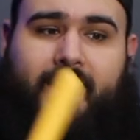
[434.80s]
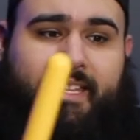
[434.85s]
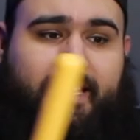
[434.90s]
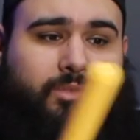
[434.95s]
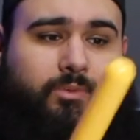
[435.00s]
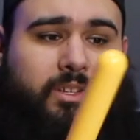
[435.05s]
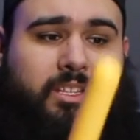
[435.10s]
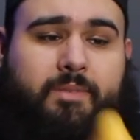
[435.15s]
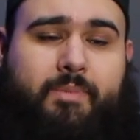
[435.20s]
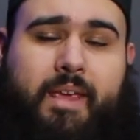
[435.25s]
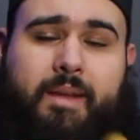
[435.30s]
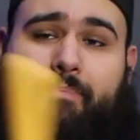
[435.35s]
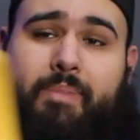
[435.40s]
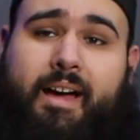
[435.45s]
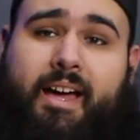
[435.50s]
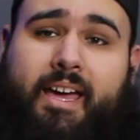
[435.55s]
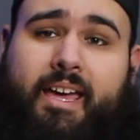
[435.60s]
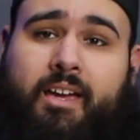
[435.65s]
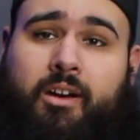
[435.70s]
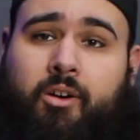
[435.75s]
And this one's made
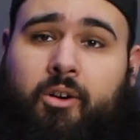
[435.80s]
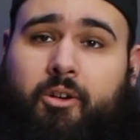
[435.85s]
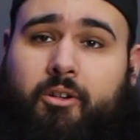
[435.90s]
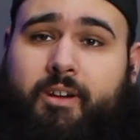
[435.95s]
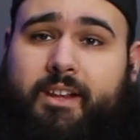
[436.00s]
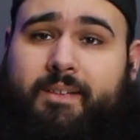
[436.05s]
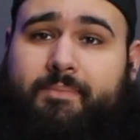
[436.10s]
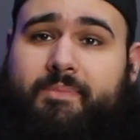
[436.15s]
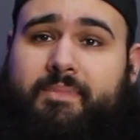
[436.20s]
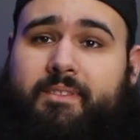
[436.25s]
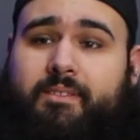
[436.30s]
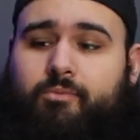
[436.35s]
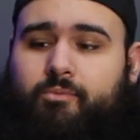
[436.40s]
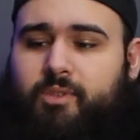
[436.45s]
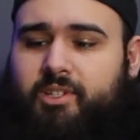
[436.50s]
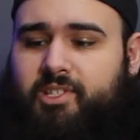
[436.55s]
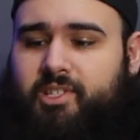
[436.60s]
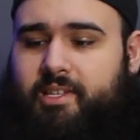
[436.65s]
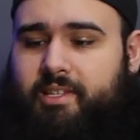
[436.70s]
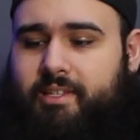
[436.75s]
by Hori,
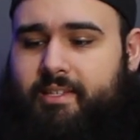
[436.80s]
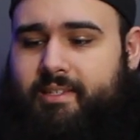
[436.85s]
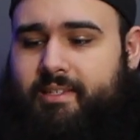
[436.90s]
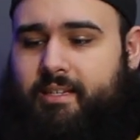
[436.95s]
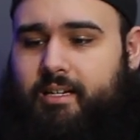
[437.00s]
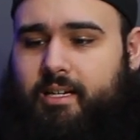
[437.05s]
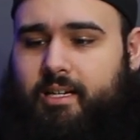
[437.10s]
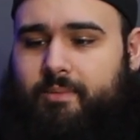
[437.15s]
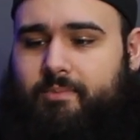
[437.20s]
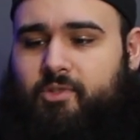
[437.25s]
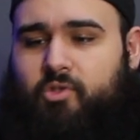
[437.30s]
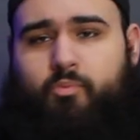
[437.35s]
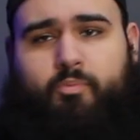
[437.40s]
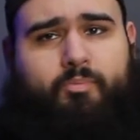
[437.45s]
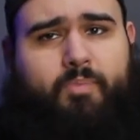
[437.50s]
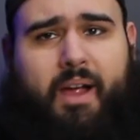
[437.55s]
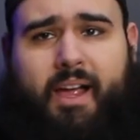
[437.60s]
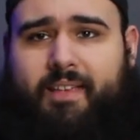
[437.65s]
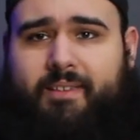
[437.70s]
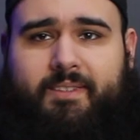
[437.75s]
which is, um,
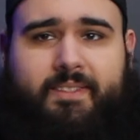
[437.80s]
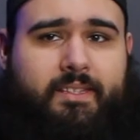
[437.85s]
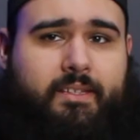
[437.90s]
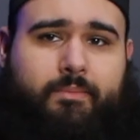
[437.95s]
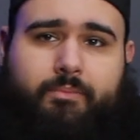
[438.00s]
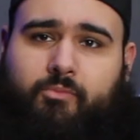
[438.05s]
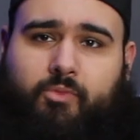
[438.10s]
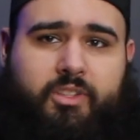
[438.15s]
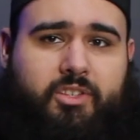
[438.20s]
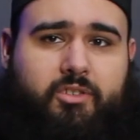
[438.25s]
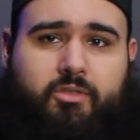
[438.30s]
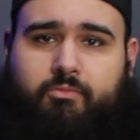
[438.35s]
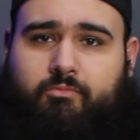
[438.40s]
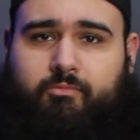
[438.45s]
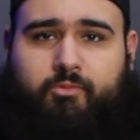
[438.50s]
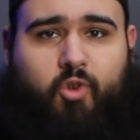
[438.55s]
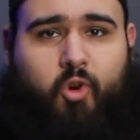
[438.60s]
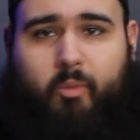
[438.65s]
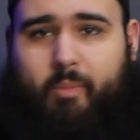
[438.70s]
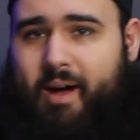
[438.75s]
you've probably seen them when you
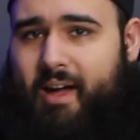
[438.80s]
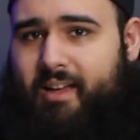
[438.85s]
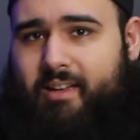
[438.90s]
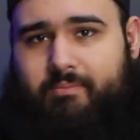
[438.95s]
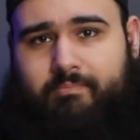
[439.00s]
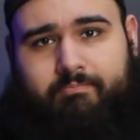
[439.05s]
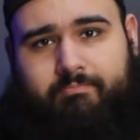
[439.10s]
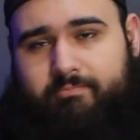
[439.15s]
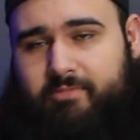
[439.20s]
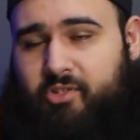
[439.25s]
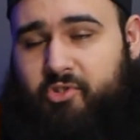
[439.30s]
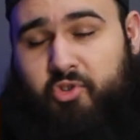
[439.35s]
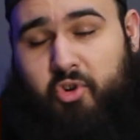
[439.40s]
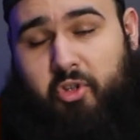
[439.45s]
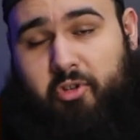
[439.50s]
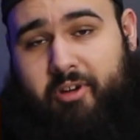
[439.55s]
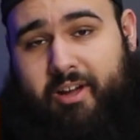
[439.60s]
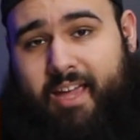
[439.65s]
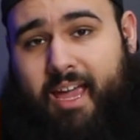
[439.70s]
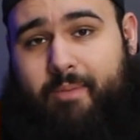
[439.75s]
go buy a
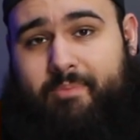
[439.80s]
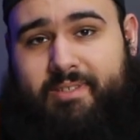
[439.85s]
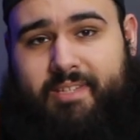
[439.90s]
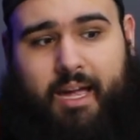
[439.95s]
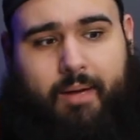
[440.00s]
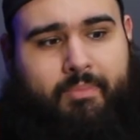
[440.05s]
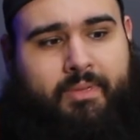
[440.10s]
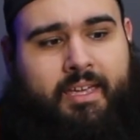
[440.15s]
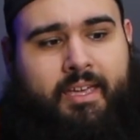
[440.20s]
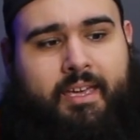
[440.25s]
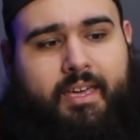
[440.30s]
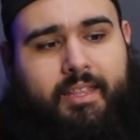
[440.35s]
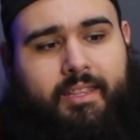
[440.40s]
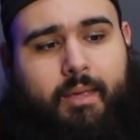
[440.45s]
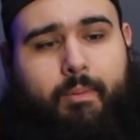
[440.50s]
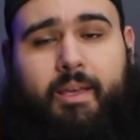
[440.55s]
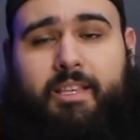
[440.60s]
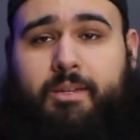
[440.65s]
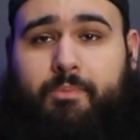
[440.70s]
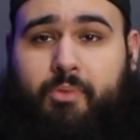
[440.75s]
controller at GameStop.
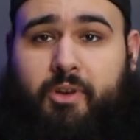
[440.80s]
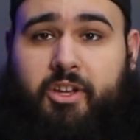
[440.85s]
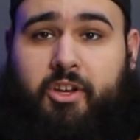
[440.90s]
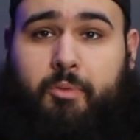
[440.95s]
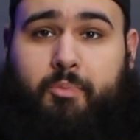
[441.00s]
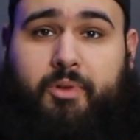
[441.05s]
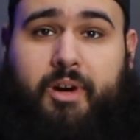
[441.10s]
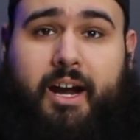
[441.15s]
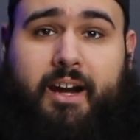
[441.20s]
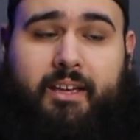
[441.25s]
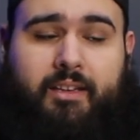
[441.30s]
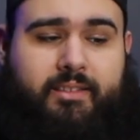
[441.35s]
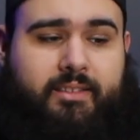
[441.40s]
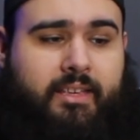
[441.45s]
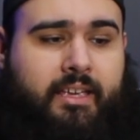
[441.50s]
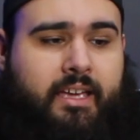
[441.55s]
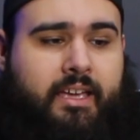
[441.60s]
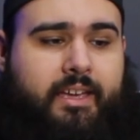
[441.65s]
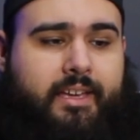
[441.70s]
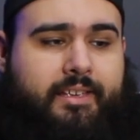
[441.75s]
They make some pretty good
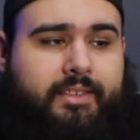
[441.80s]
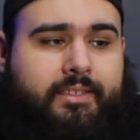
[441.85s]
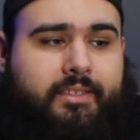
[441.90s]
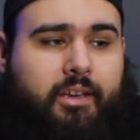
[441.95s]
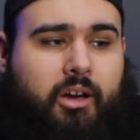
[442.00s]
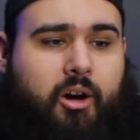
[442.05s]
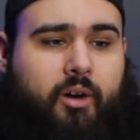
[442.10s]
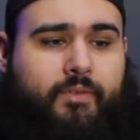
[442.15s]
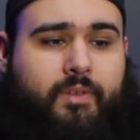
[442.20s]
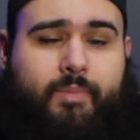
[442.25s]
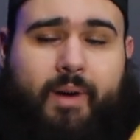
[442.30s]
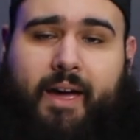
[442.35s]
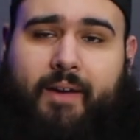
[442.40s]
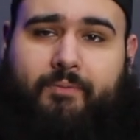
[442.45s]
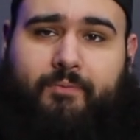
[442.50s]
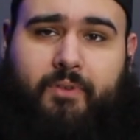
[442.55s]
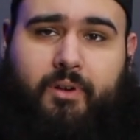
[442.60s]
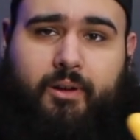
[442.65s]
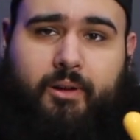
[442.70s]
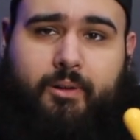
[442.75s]
products. So if you buy
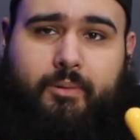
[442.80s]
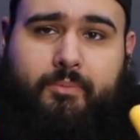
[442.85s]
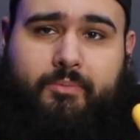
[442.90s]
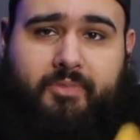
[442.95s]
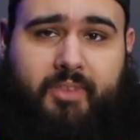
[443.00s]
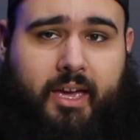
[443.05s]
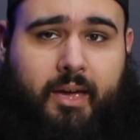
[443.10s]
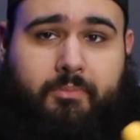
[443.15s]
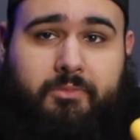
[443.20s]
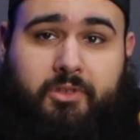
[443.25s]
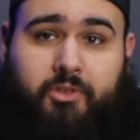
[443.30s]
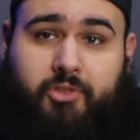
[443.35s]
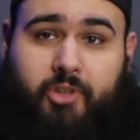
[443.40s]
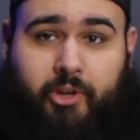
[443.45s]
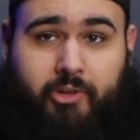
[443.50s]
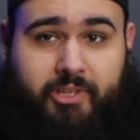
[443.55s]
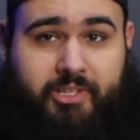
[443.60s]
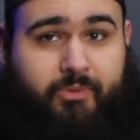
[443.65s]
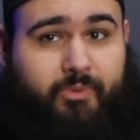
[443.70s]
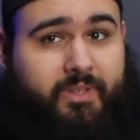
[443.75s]
from them, you'll
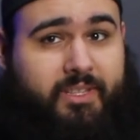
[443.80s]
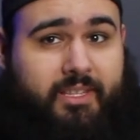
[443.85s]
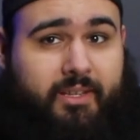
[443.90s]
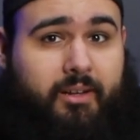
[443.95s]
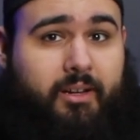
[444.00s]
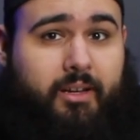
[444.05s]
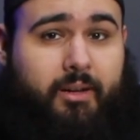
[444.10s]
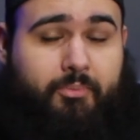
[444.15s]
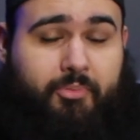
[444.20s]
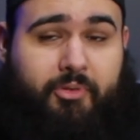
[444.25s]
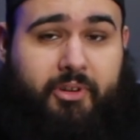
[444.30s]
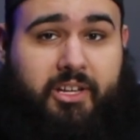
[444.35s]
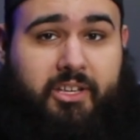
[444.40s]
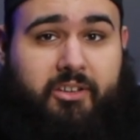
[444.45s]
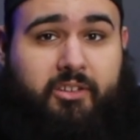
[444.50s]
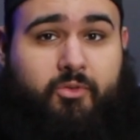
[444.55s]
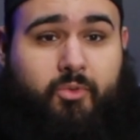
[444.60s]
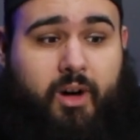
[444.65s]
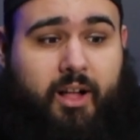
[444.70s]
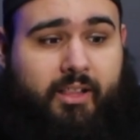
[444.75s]
know this one's a pretty
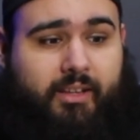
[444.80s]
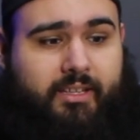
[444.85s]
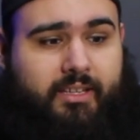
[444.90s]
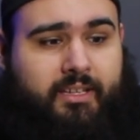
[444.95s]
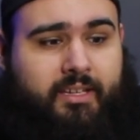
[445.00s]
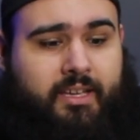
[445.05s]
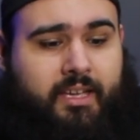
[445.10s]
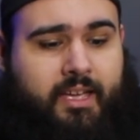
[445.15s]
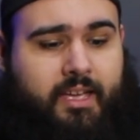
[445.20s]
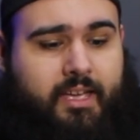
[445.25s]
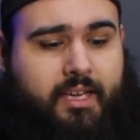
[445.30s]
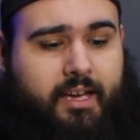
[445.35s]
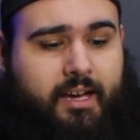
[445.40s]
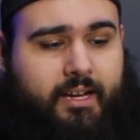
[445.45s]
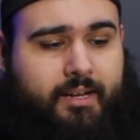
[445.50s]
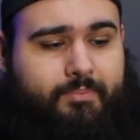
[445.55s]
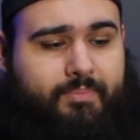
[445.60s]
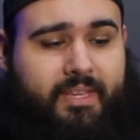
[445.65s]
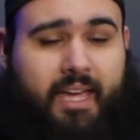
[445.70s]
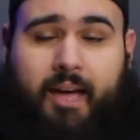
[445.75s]
good quality.
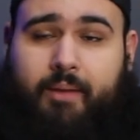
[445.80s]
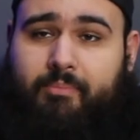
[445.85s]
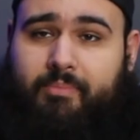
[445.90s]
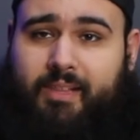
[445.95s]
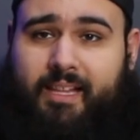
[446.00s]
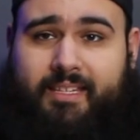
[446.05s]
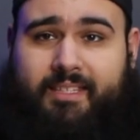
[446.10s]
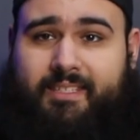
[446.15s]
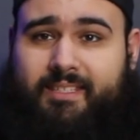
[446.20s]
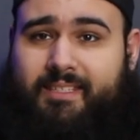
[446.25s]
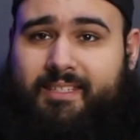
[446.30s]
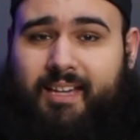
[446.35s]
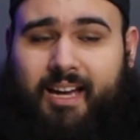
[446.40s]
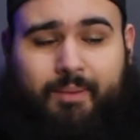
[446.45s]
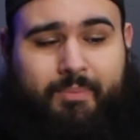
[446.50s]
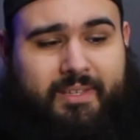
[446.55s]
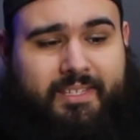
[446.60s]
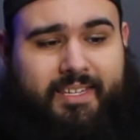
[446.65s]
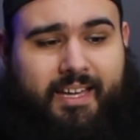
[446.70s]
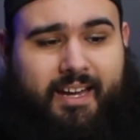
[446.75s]
Uh, but yeah, let's,
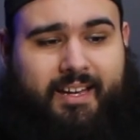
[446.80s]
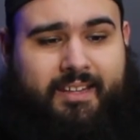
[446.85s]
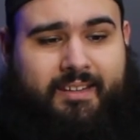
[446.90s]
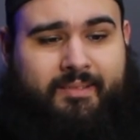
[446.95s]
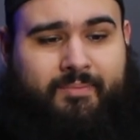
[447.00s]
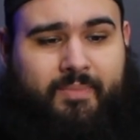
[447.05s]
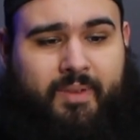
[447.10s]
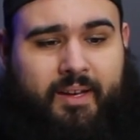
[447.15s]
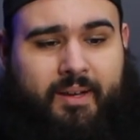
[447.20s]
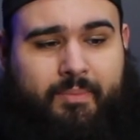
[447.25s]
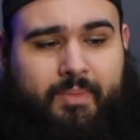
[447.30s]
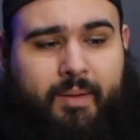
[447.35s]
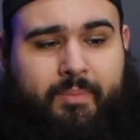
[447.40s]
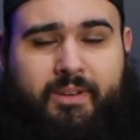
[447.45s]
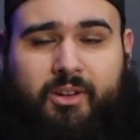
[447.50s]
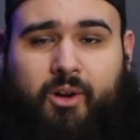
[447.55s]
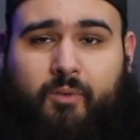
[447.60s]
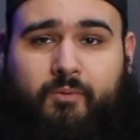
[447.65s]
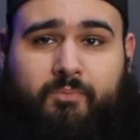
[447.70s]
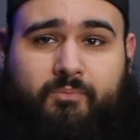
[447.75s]
I'm excited. Uh, let
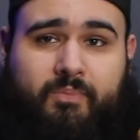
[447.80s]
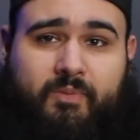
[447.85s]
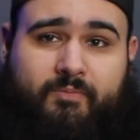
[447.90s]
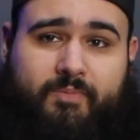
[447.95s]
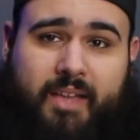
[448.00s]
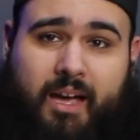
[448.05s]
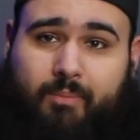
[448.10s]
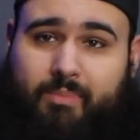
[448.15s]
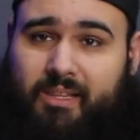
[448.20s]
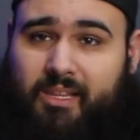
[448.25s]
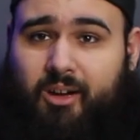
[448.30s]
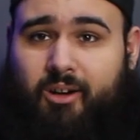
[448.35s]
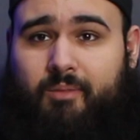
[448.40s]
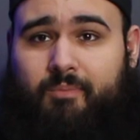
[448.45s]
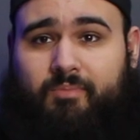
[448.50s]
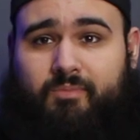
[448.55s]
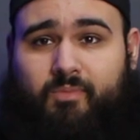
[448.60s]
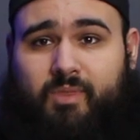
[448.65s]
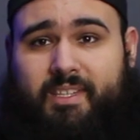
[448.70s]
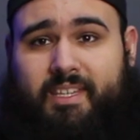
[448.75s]
me know down
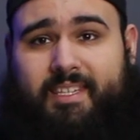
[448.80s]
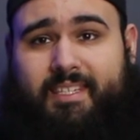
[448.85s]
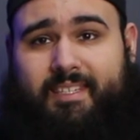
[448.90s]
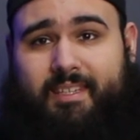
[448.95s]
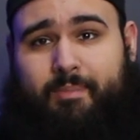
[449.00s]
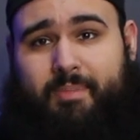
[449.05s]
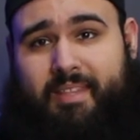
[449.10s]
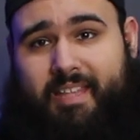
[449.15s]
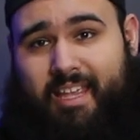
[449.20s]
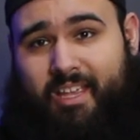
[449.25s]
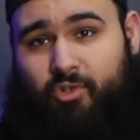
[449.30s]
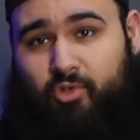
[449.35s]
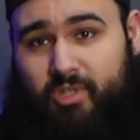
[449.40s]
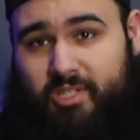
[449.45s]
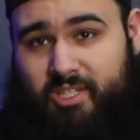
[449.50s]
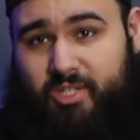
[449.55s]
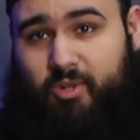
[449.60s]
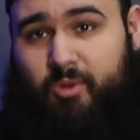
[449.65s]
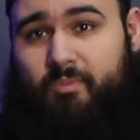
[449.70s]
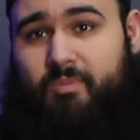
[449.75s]
below, is this something that
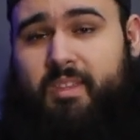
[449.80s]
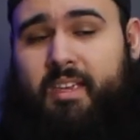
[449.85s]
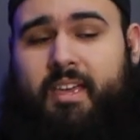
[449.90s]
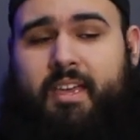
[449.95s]
interests you?